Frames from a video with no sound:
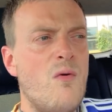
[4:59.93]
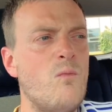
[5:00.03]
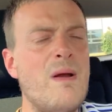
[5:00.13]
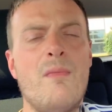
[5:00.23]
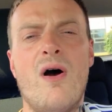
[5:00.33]

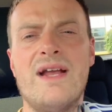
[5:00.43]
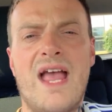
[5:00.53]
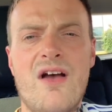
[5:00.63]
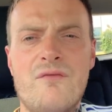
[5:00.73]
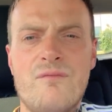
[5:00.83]
we might
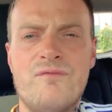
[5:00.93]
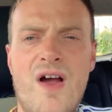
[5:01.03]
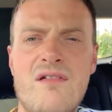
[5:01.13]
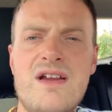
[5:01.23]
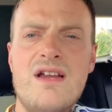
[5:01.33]
get a
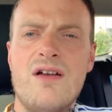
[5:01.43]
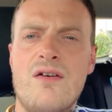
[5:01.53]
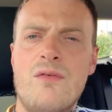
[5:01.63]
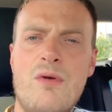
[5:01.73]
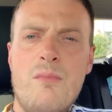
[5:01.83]
very
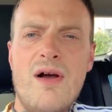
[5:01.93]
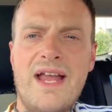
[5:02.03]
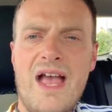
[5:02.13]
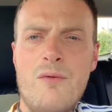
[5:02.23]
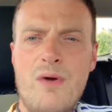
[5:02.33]

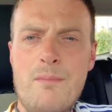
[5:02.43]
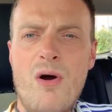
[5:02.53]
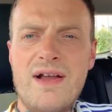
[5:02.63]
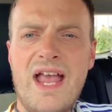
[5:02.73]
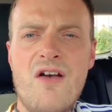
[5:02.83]

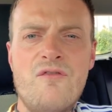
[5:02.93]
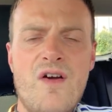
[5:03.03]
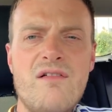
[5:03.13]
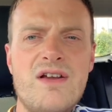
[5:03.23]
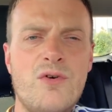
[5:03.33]

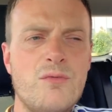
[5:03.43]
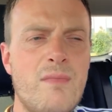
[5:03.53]
good